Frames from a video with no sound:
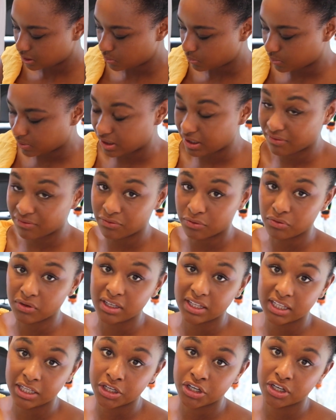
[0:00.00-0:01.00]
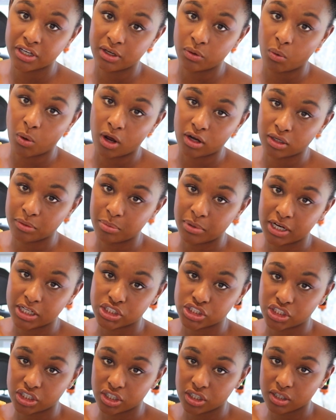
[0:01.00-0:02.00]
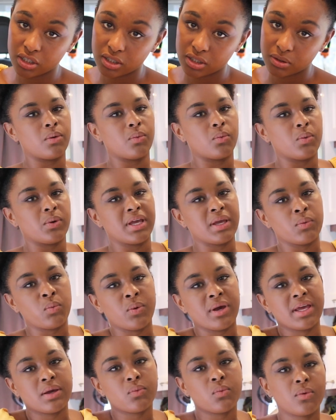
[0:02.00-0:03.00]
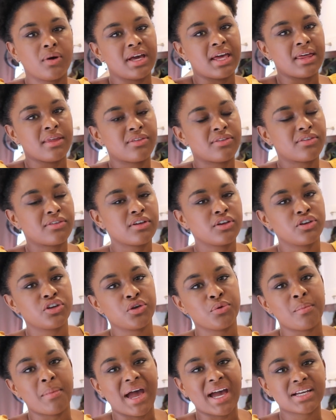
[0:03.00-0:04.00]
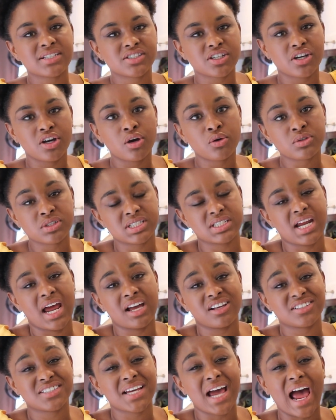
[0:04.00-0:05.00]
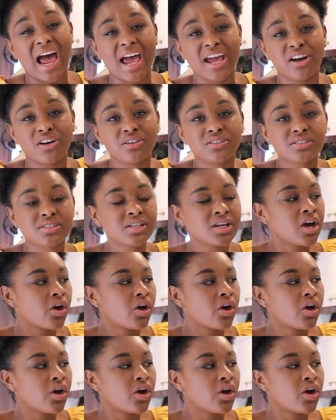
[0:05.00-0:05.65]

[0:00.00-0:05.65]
We have really good water pressure. We went with New Mexico style tiles,